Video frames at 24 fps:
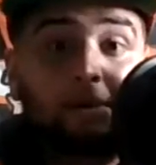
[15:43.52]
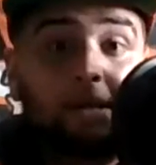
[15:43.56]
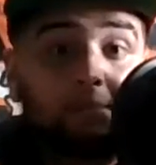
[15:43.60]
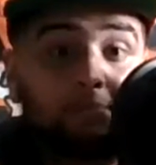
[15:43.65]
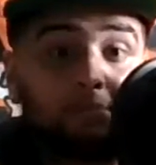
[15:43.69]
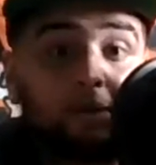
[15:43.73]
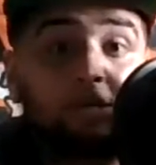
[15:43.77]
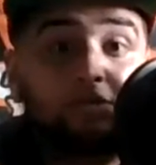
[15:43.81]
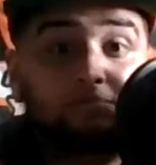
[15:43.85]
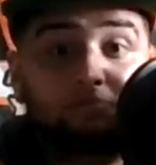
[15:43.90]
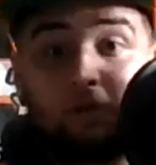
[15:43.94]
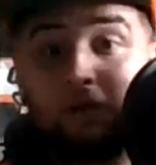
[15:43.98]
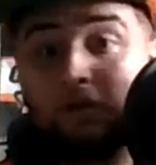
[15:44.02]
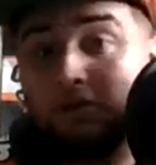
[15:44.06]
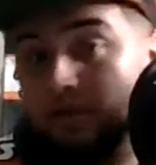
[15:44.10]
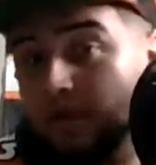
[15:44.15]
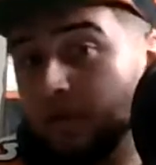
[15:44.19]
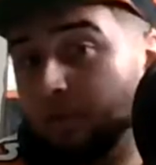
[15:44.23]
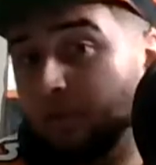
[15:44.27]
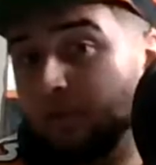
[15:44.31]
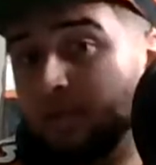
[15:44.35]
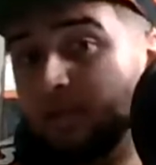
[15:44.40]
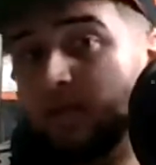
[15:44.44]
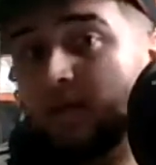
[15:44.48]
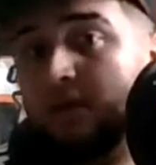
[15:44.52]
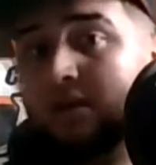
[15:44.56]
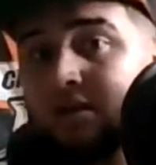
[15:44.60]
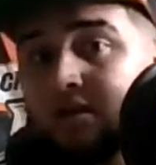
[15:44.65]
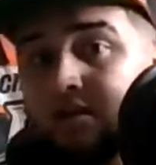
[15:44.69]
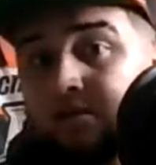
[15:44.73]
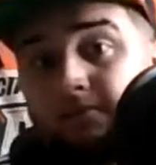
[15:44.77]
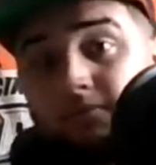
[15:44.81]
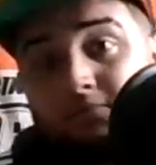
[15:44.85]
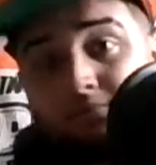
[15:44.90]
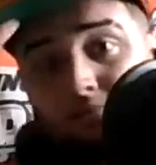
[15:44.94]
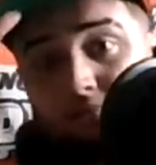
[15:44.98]
Pittsburgh like we did.
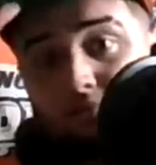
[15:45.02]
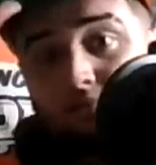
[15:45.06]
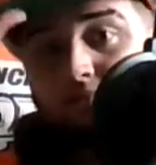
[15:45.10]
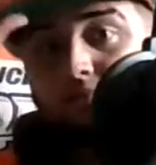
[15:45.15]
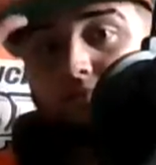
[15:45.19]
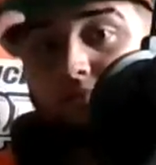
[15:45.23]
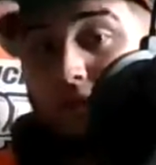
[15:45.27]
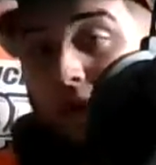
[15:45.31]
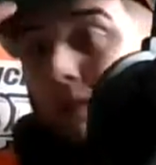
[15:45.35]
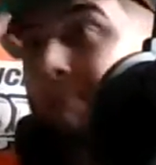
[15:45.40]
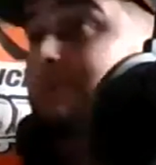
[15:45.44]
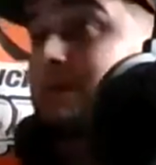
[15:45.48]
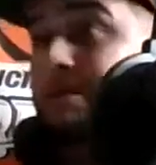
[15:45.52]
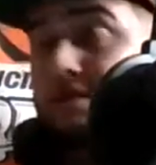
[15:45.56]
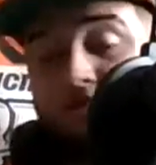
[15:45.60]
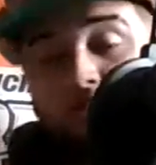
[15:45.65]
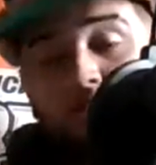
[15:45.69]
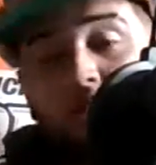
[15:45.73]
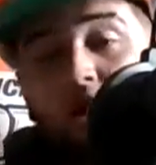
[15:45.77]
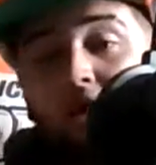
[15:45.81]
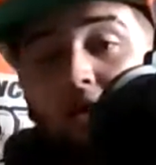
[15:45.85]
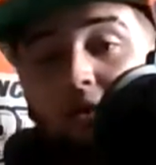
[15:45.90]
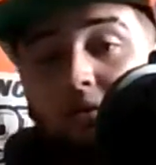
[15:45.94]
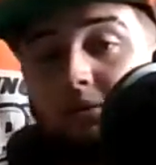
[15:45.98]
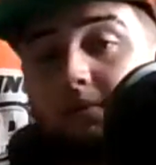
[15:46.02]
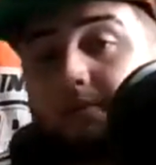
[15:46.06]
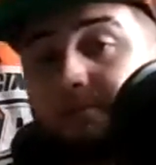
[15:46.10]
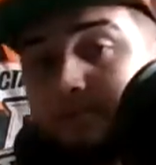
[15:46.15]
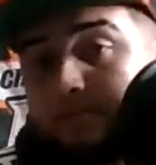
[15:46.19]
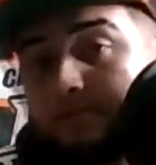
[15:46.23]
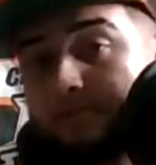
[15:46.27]
I'm going to say it.